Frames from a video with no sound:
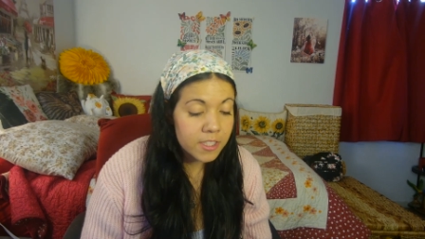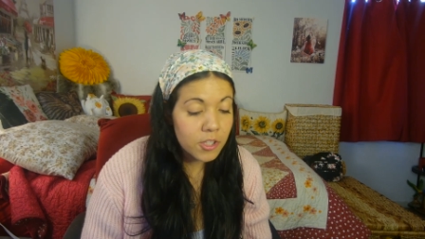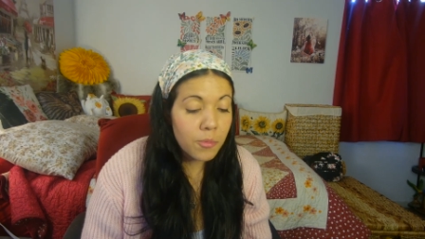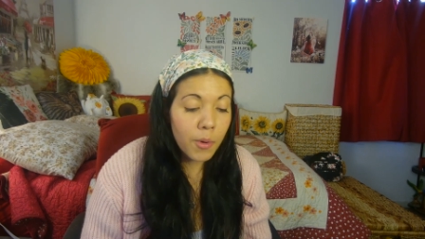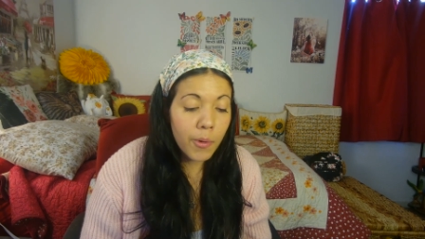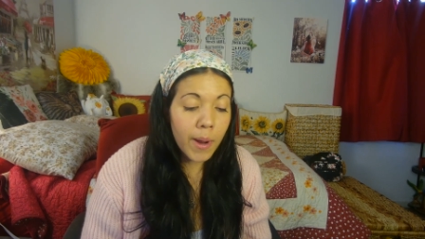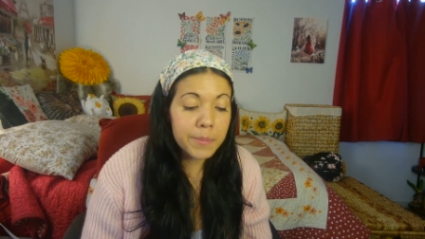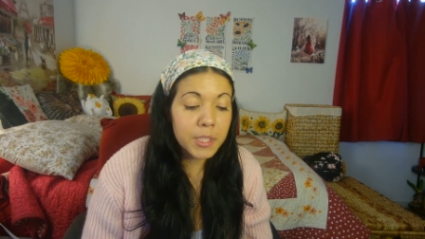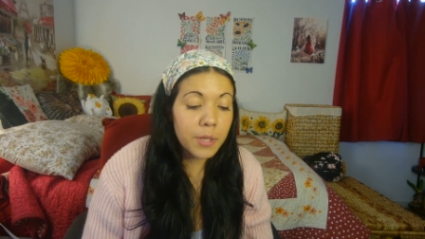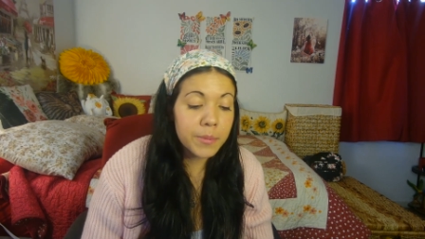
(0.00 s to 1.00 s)
So
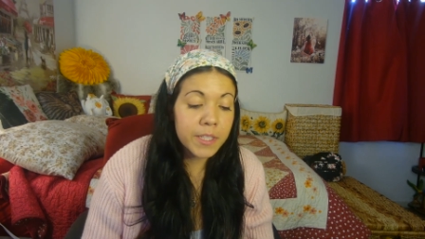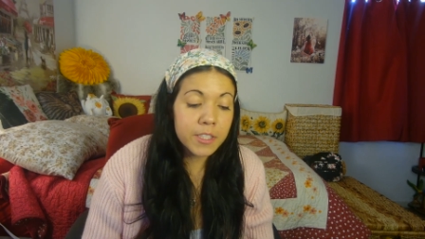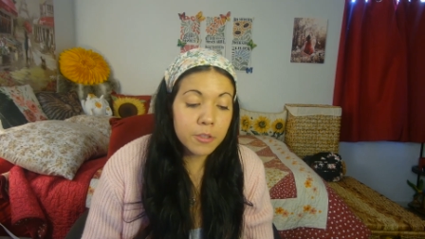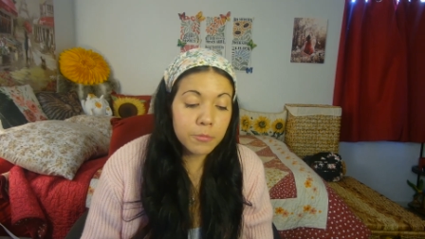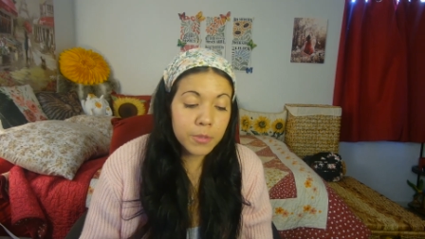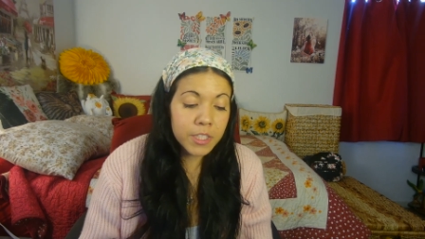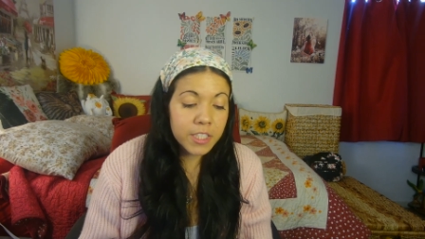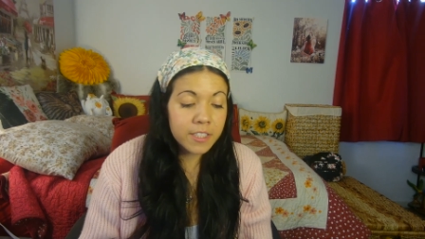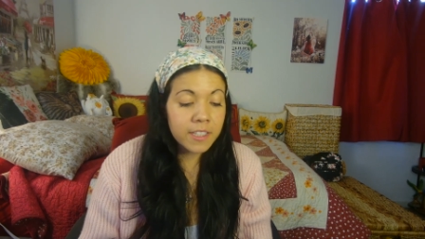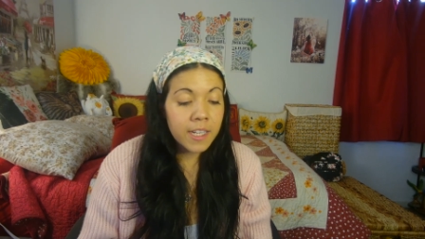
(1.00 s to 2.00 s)
Moab shall be a
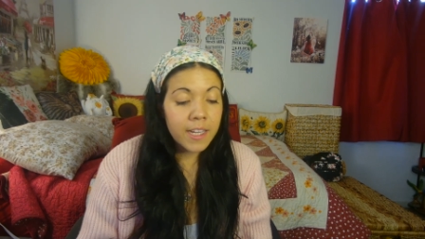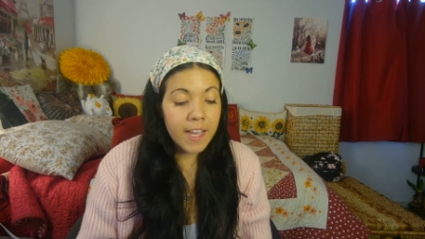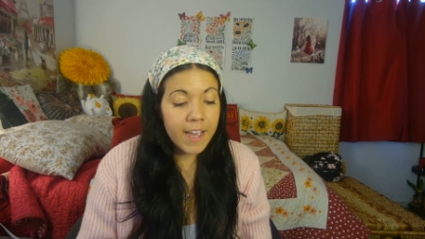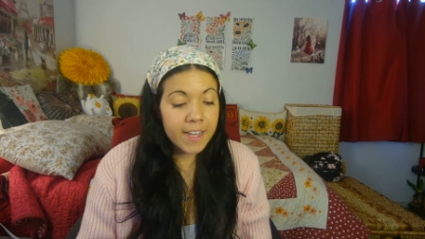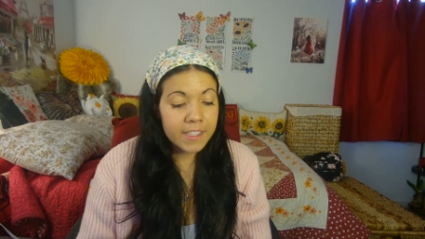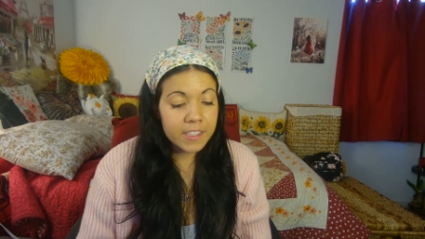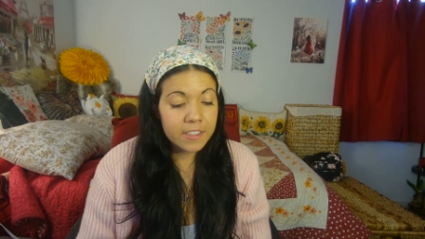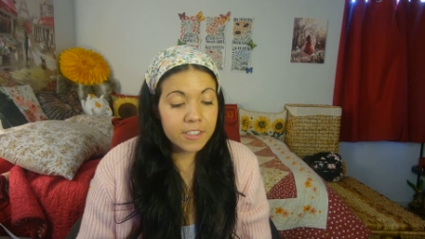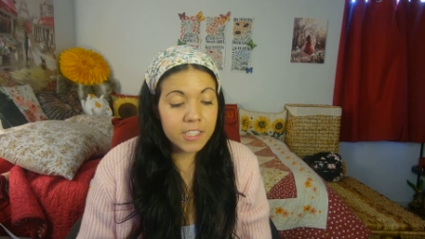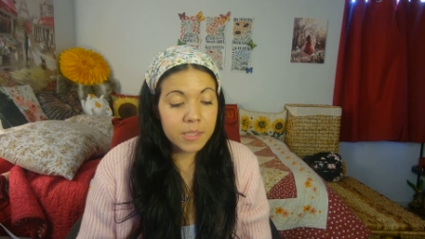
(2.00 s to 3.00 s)
derision and
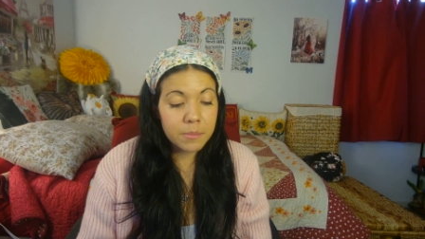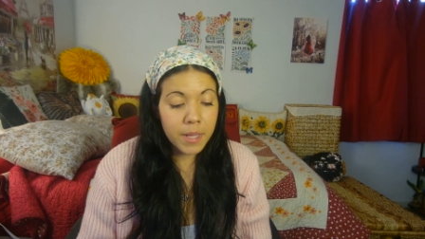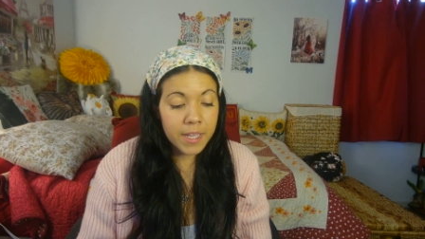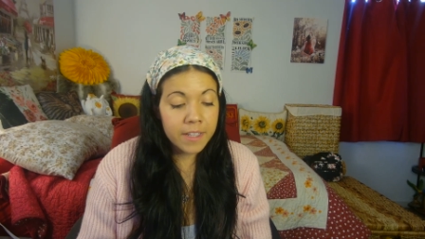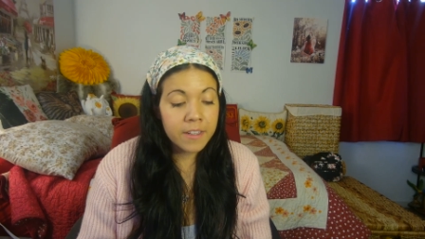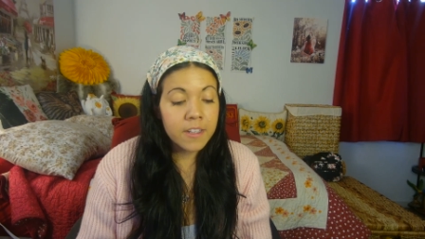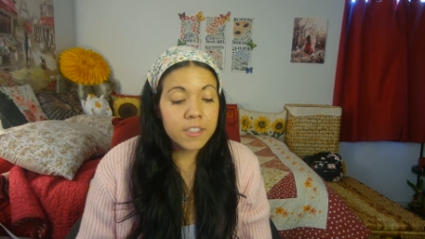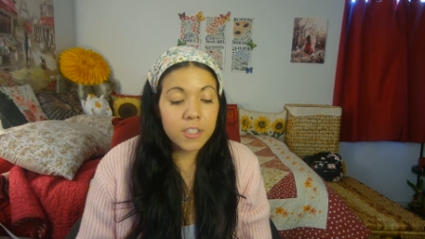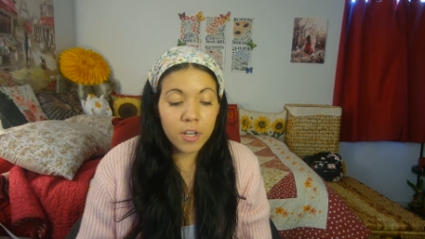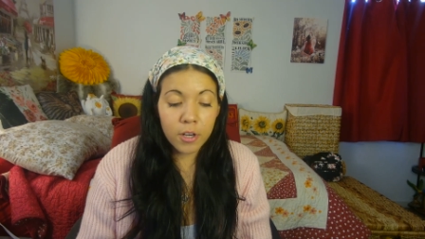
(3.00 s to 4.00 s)
a dismay
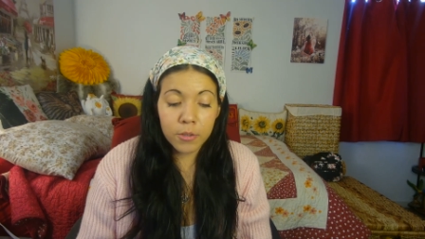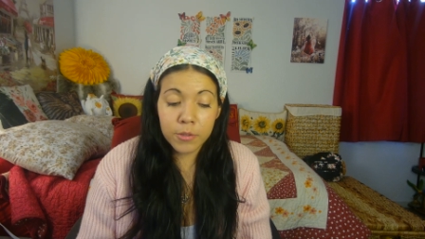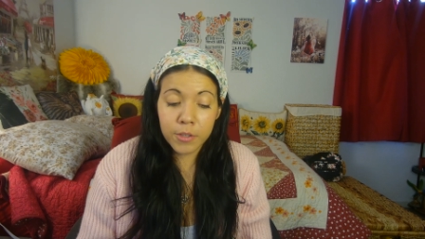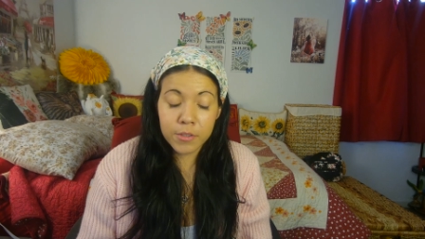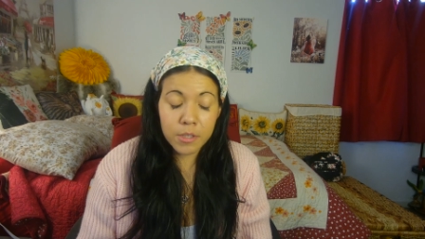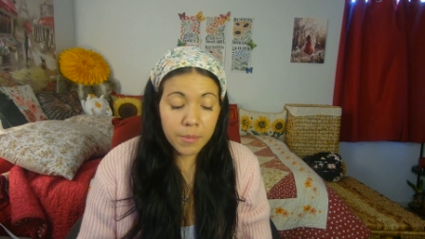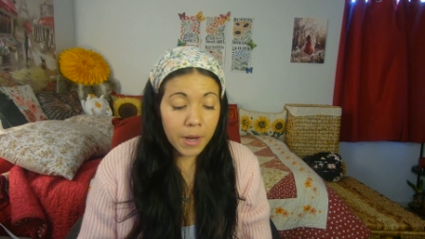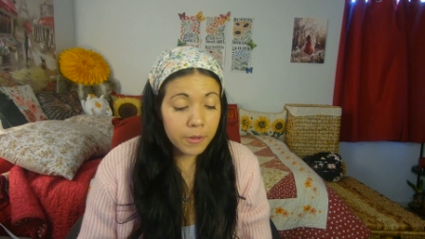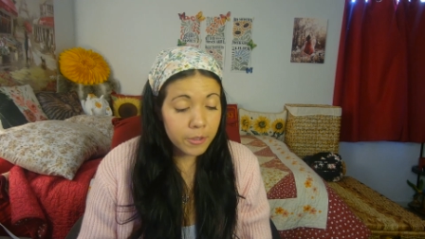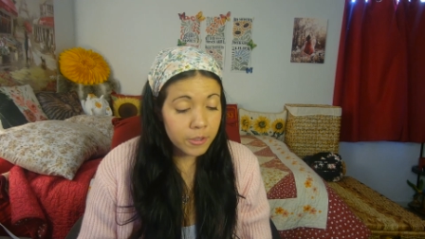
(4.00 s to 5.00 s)
to all those
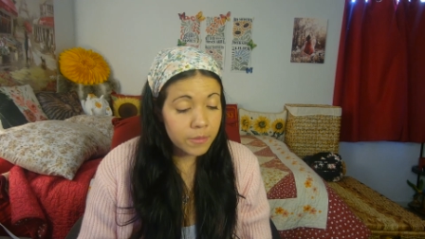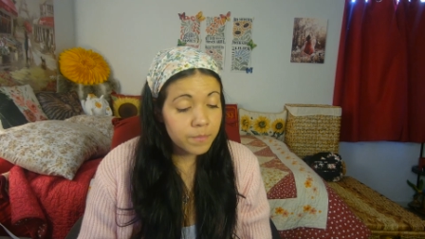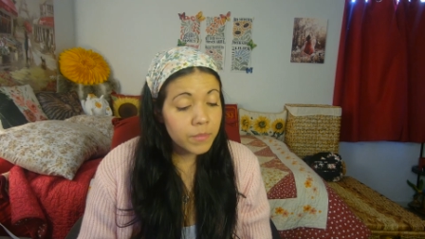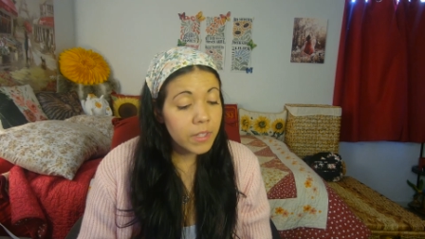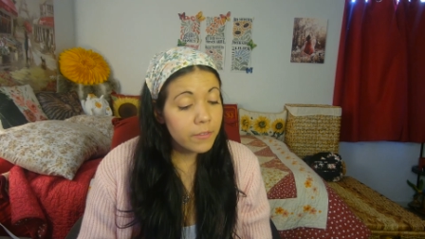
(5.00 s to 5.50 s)
about her.